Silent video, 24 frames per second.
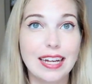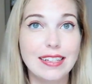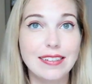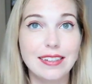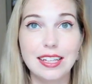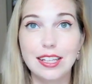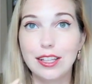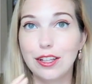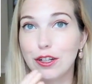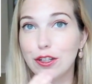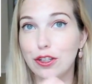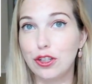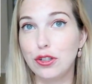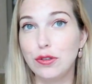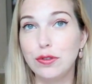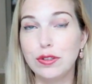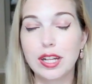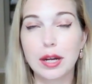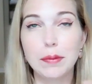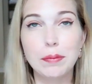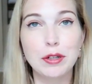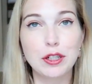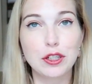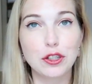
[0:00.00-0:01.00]
as either two
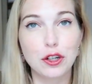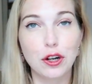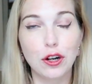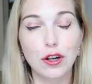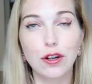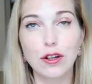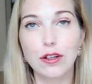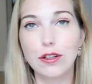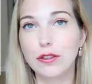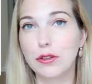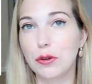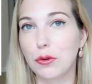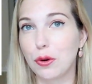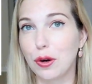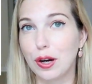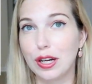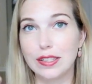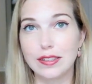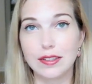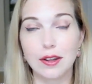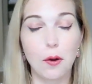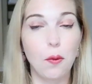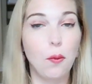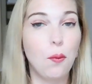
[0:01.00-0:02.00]
separate journals or
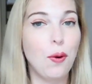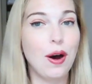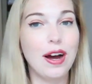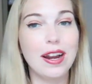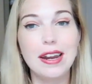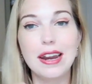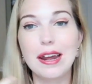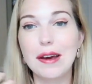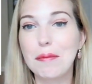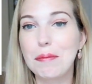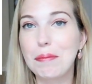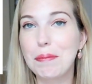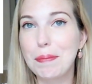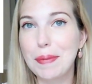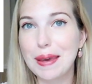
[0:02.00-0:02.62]
as one